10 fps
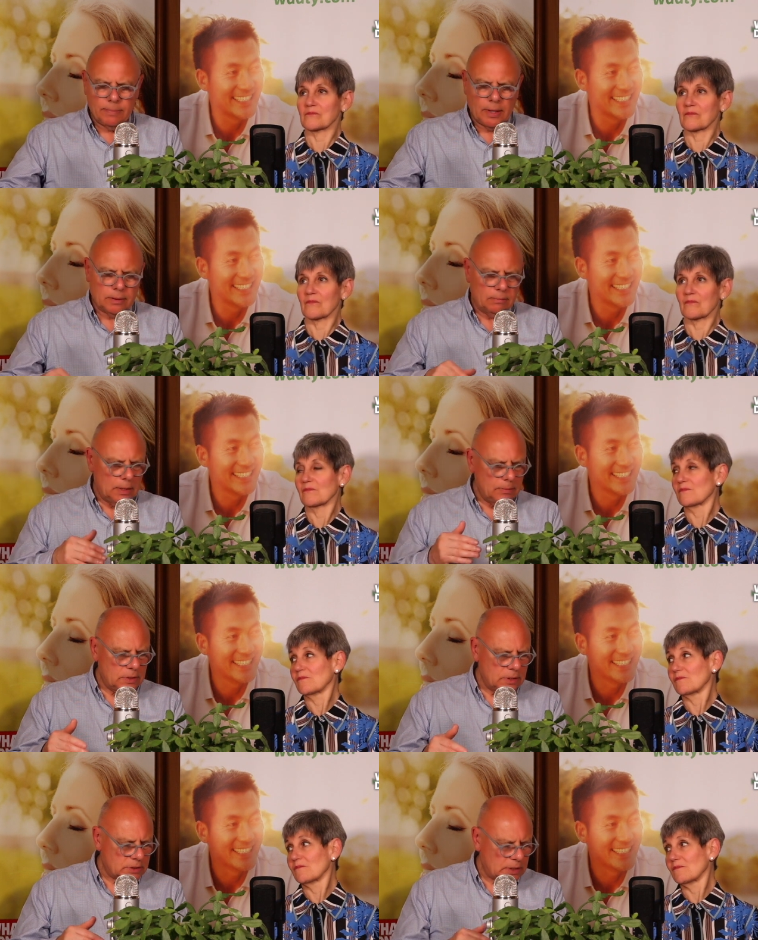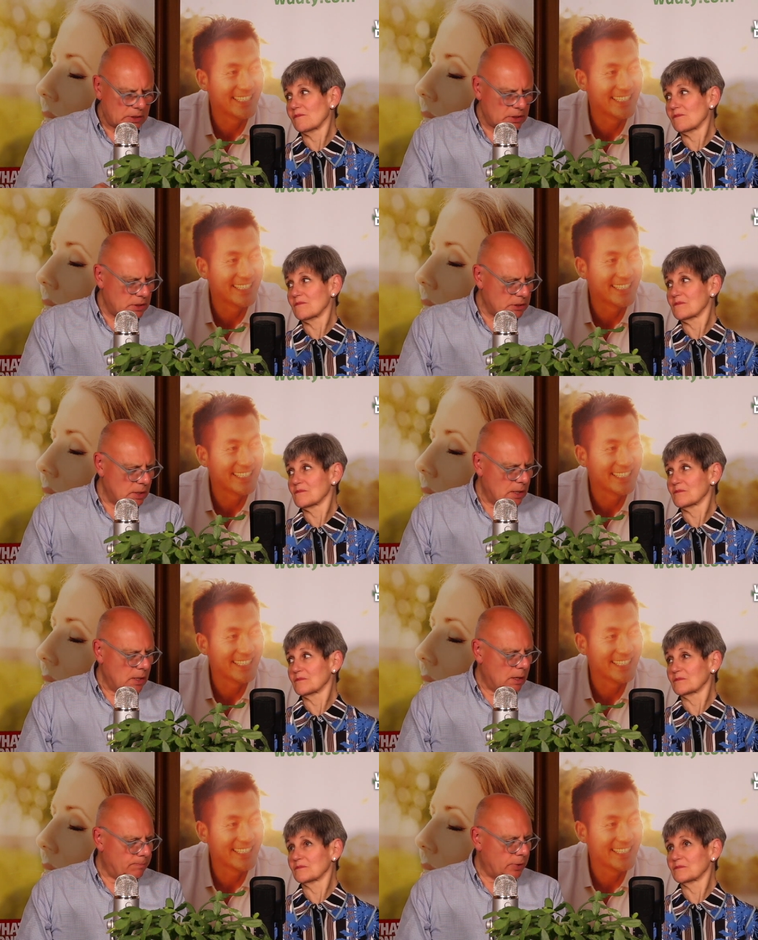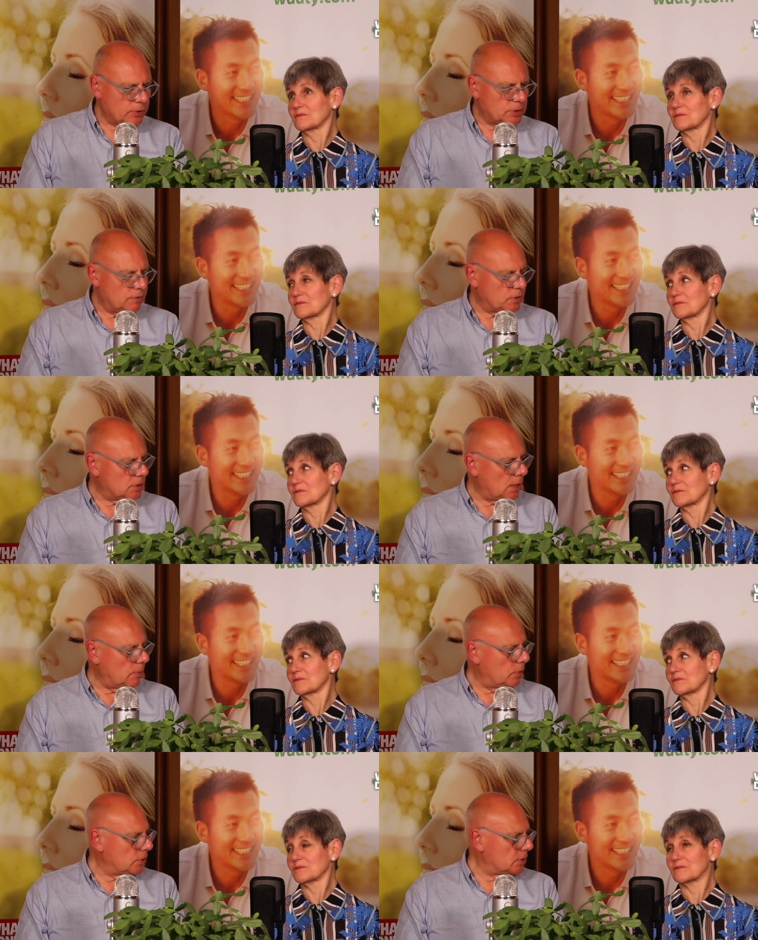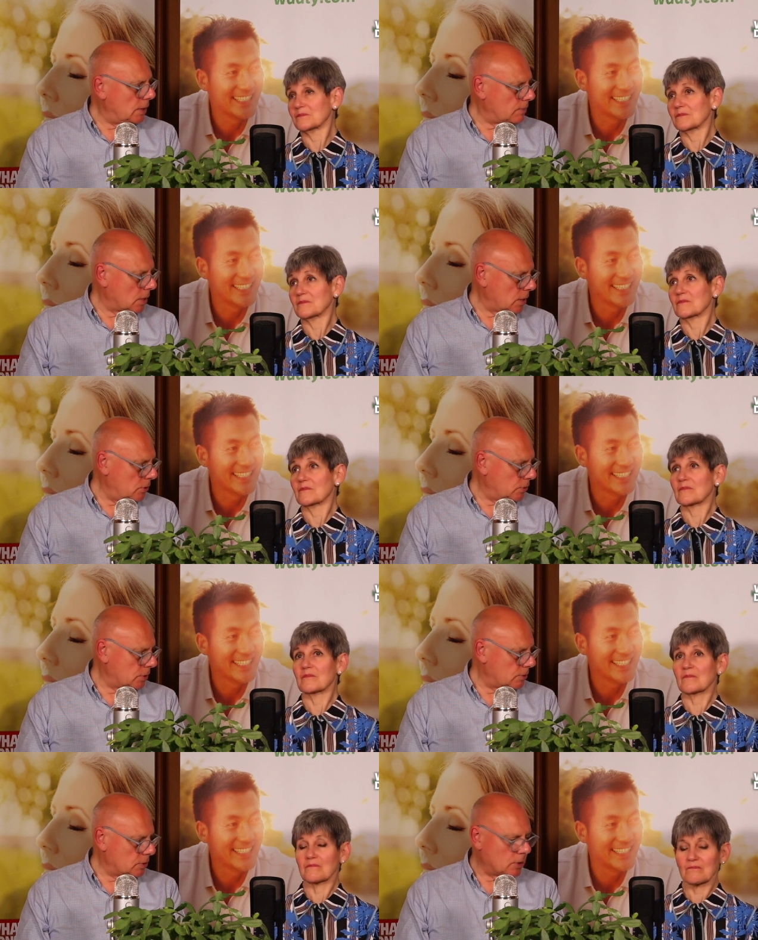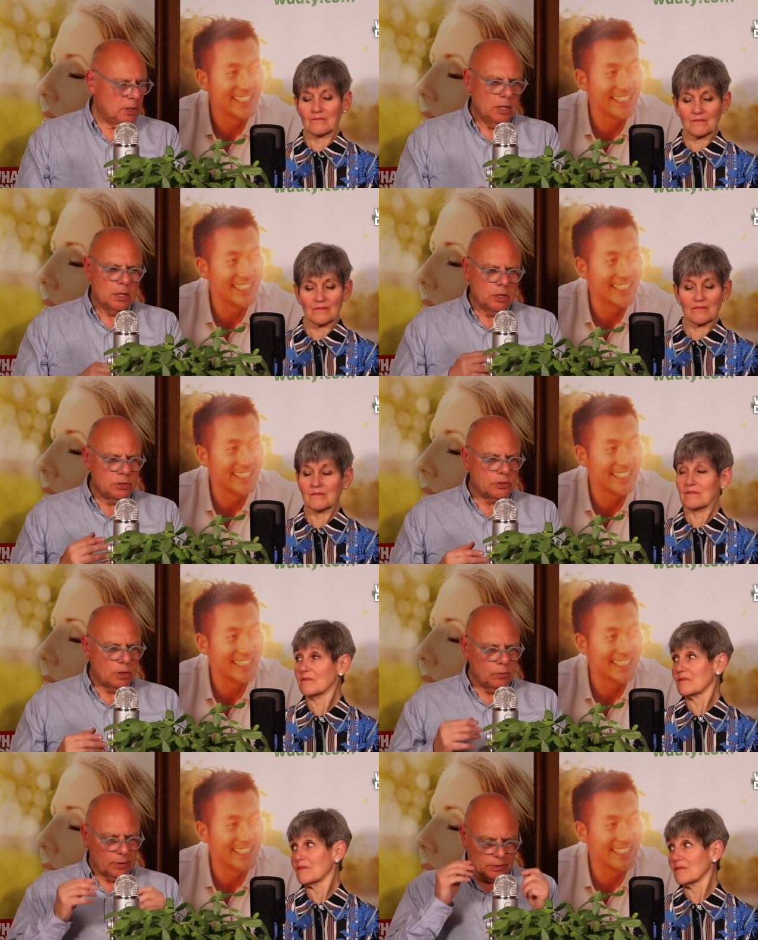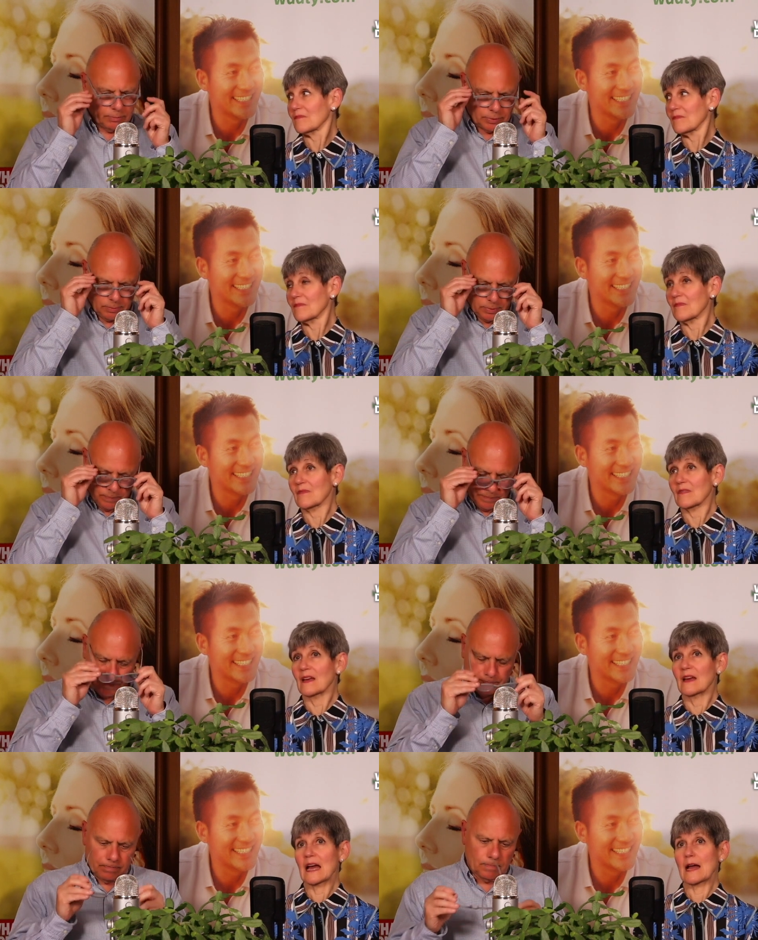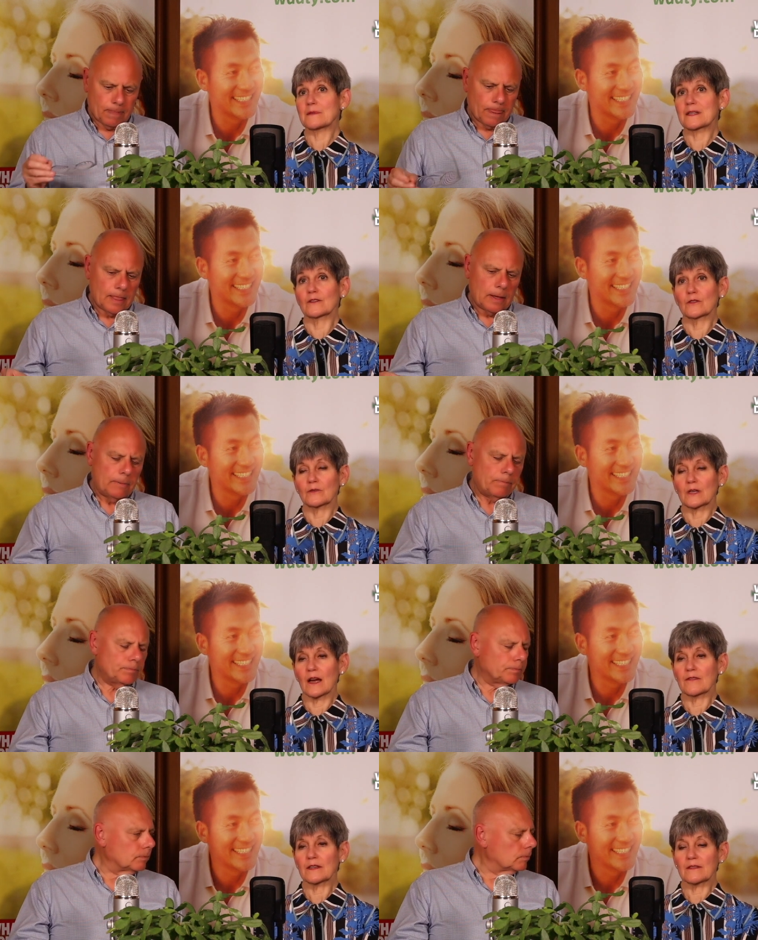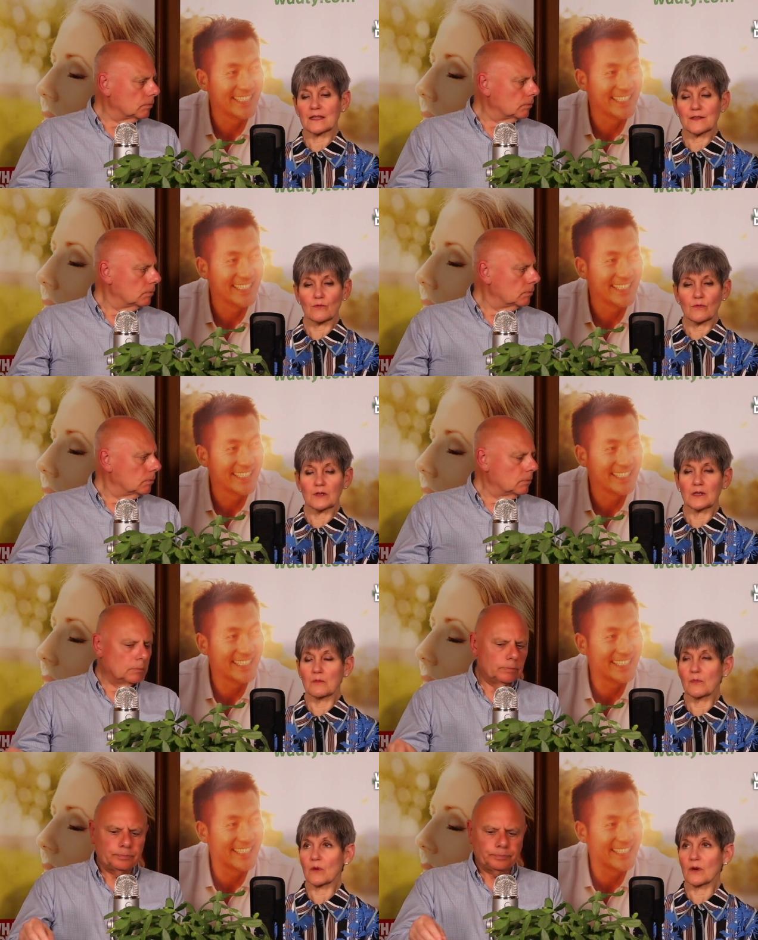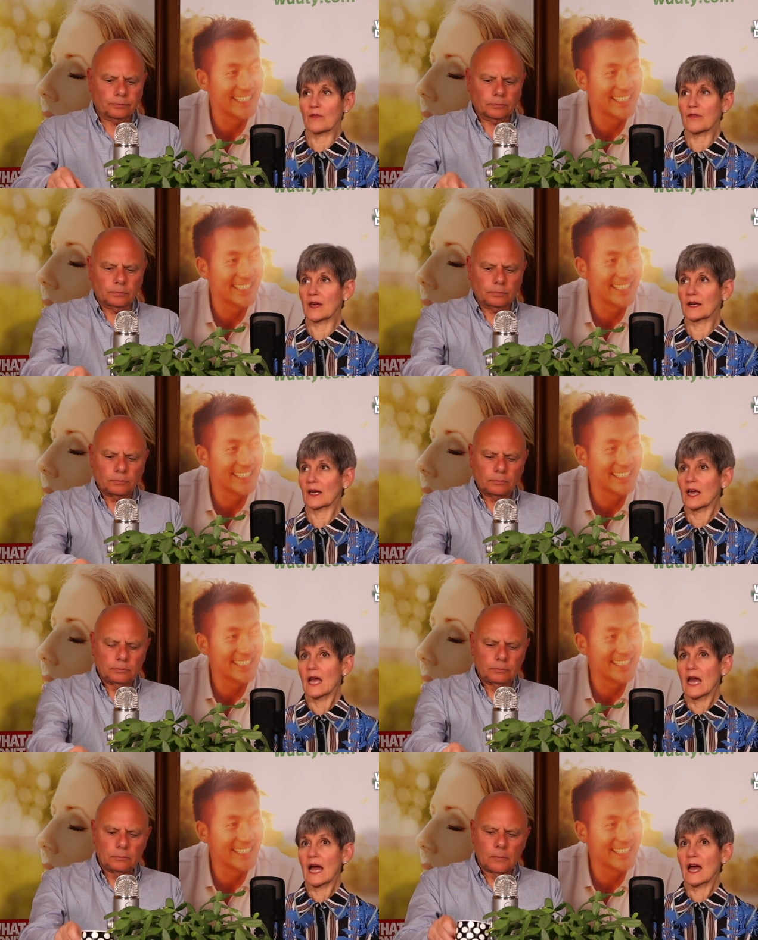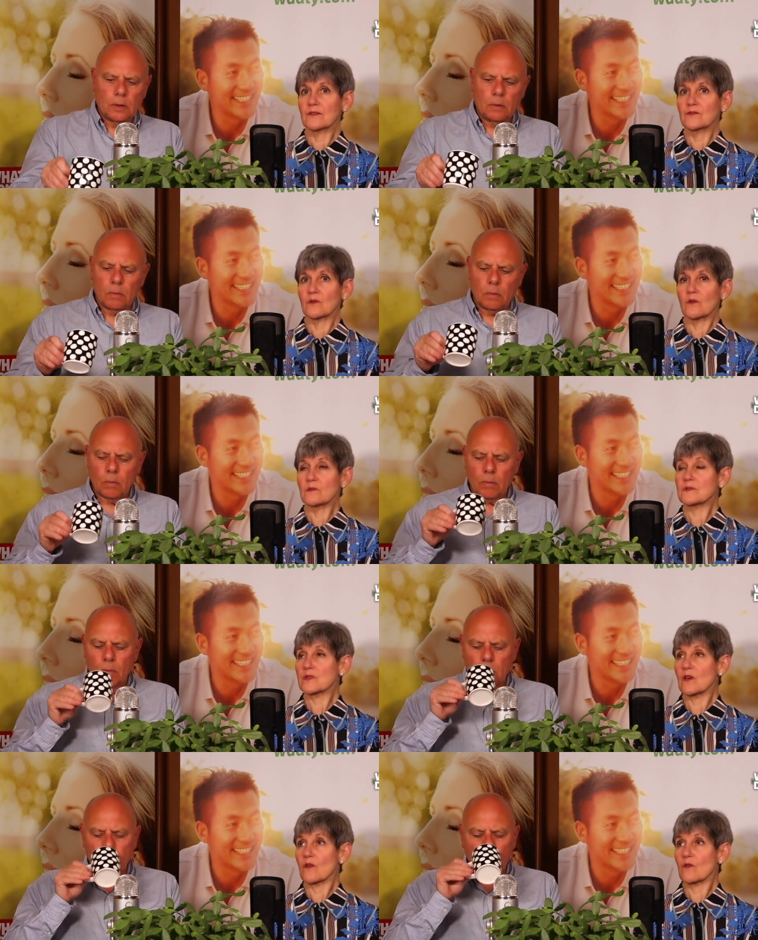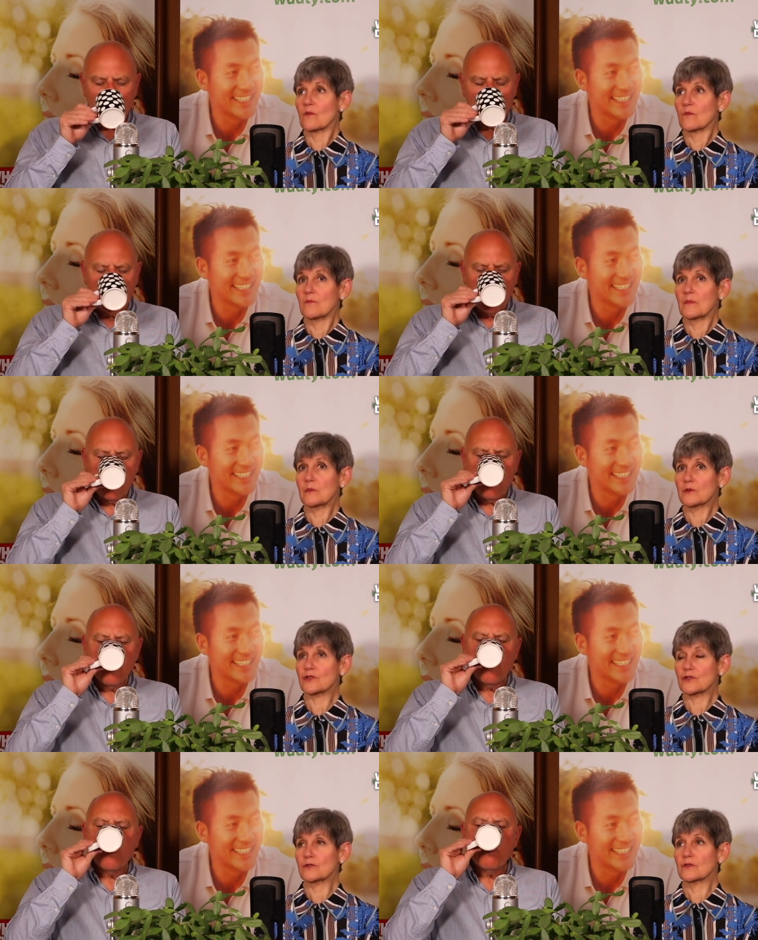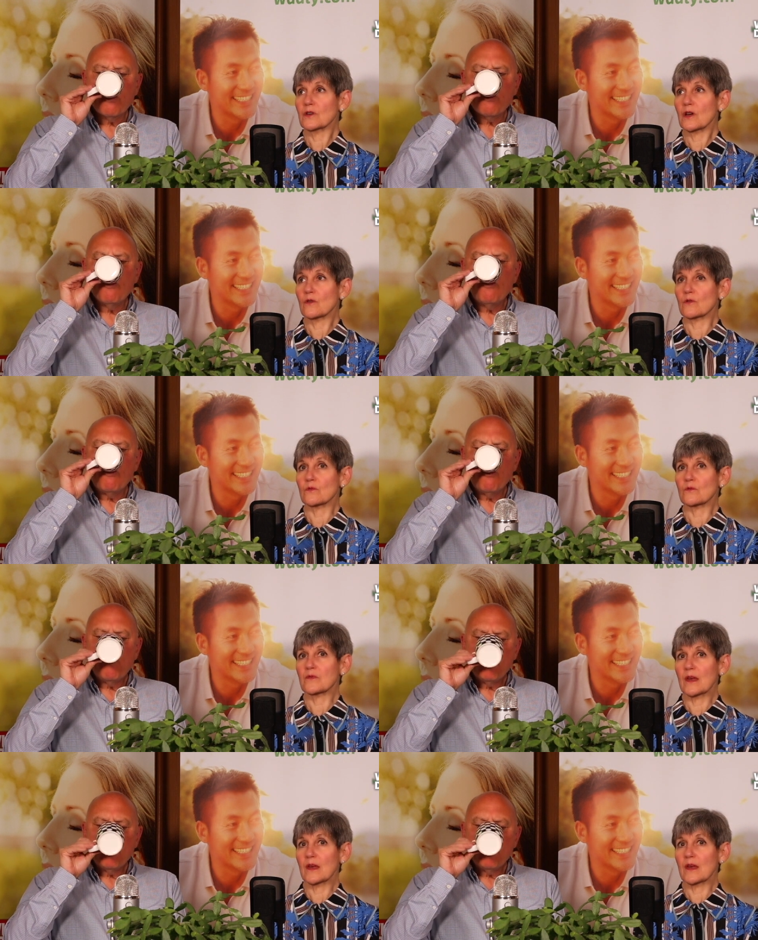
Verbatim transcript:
Speaker 1: about it, maybe this actually is a positive step. We're a step closer to controlling the problem.
Speaker 2: Absolutely. I think that's a really important thing. And also, people should know